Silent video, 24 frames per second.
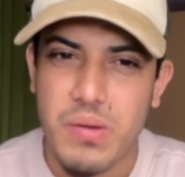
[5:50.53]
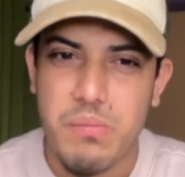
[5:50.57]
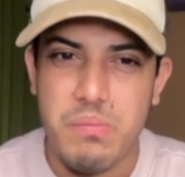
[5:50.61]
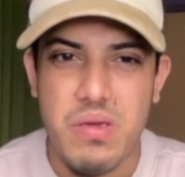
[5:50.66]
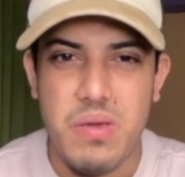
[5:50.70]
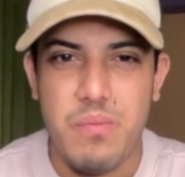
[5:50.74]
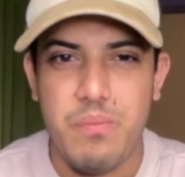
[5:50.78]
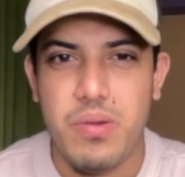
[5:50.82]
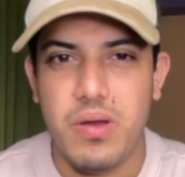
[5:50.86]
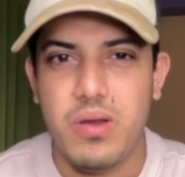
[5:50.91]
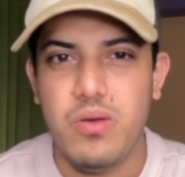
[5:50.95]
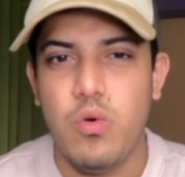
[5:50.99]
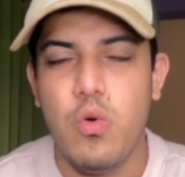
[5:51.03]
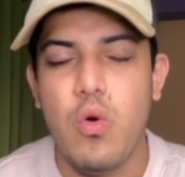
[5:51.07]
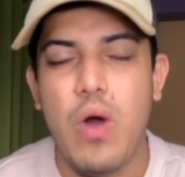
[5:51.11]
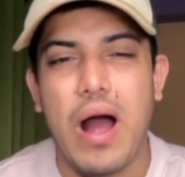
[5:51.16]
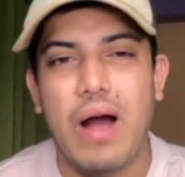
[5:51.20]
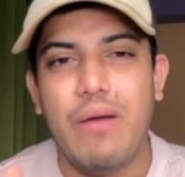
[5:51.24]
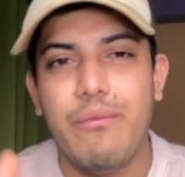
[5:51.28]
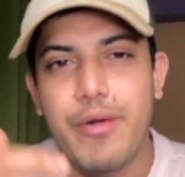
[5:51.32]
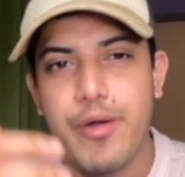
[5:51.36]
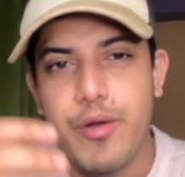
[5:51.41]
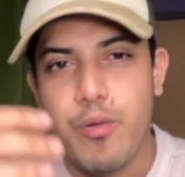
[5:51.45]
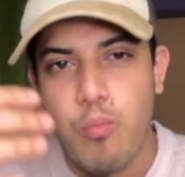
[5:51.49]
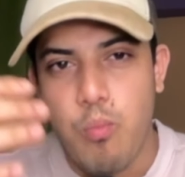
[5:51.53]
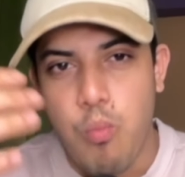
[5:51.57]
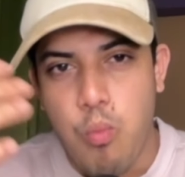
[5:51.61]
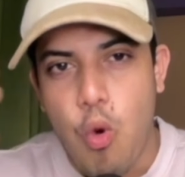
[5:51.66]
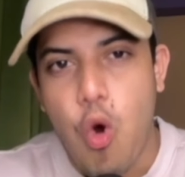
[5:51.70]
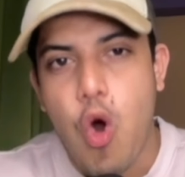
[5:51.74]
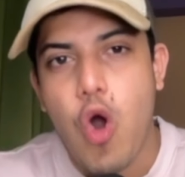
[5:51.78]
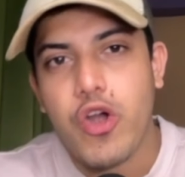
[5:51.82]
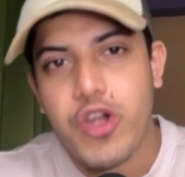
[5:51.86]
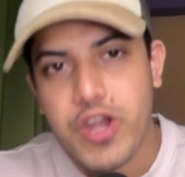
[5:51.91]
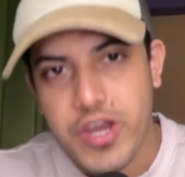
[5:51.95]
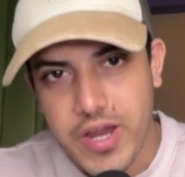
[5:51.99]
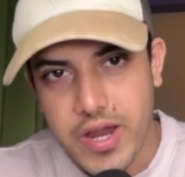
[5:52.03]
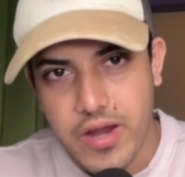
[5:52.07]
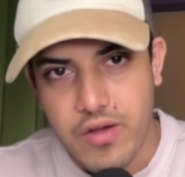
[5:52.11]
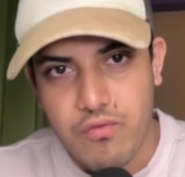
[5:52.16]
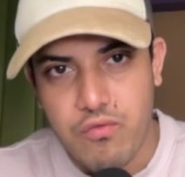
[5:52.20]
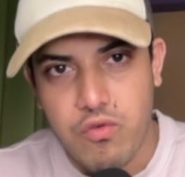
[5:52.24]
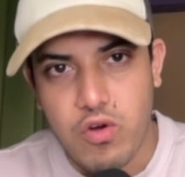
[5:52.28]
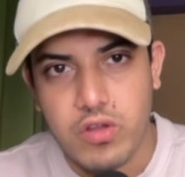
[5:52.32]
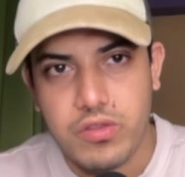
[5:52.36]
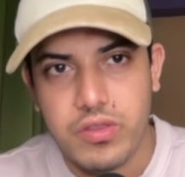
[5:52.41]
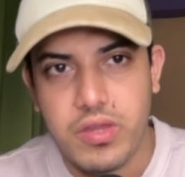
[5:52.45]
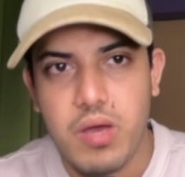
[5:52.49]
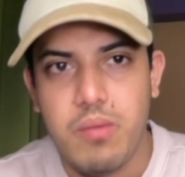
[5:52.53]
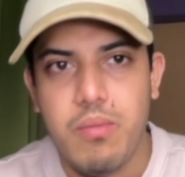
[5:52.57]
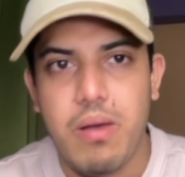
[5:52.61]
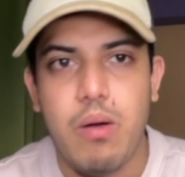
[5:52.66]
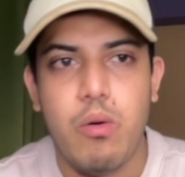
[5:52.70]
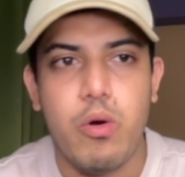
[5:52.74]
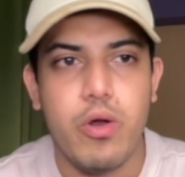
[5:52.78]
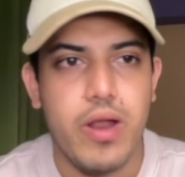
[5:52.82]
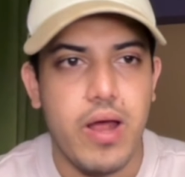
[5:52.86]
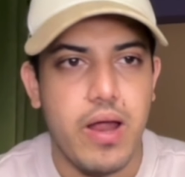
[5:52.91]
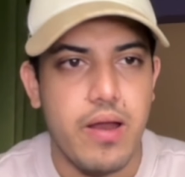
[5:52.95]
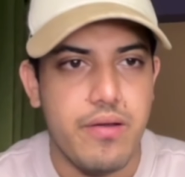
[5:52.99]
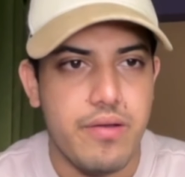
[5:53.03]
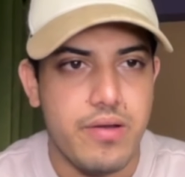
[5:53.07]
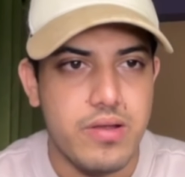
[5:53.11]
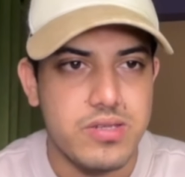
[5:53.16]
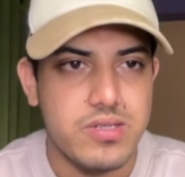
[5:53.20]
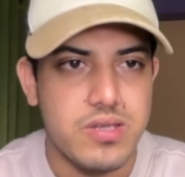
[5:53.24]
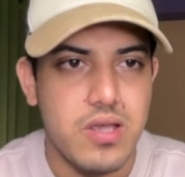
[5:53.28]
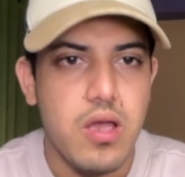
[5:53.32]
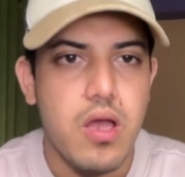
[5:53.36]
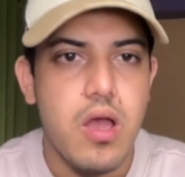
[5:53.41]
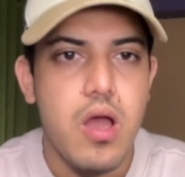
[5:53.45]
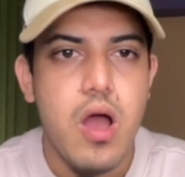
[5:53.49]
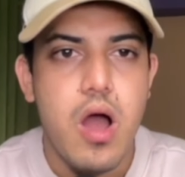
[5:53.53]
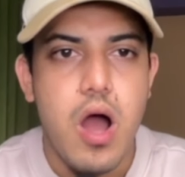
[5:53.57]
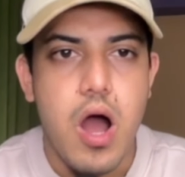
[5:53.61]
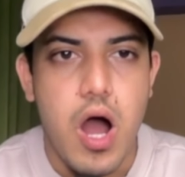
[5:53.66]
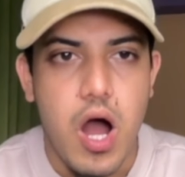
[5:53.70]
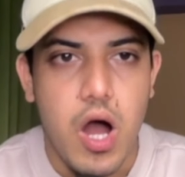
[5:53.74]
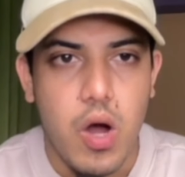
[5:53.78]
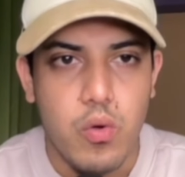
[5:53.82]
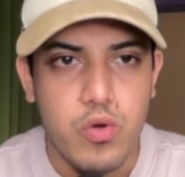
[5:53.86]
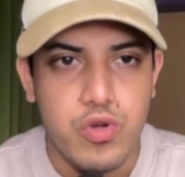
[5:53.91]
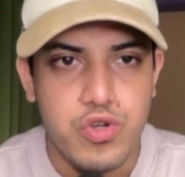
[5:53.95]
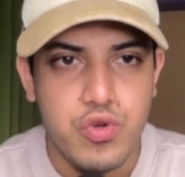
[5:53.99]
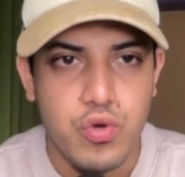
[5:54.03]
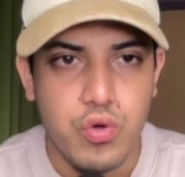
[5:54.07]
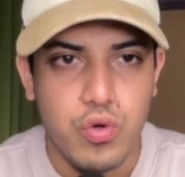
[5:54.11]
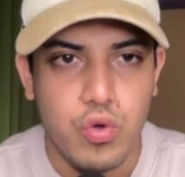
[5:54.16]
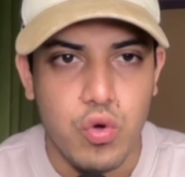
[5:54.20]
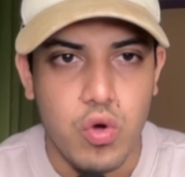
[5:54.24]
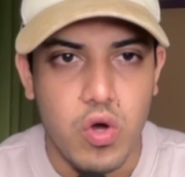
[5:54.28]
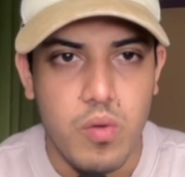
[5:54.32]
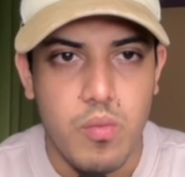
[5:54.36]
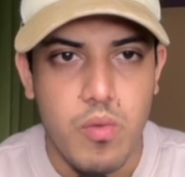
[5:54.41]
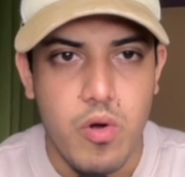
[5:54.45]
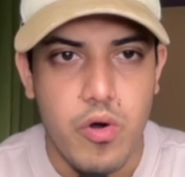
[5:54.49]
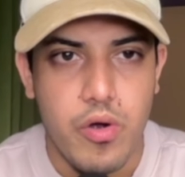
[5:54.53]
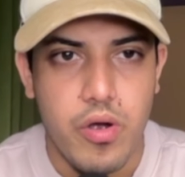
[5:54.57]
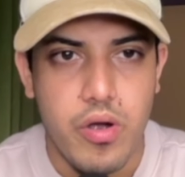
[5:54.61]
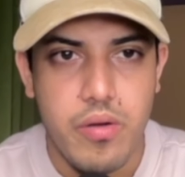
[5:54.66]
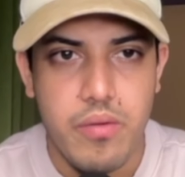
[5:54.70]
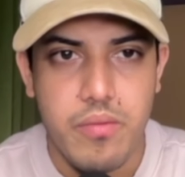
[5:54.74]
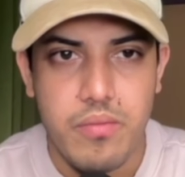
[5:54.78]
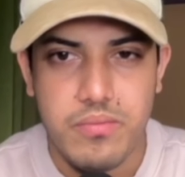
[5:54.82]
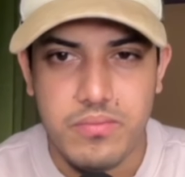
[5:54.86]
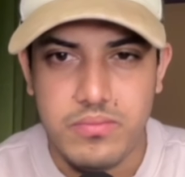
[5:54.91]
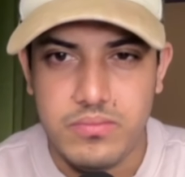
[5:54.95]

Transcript: People who haven't bought yet, for them I want to address how we should go about it.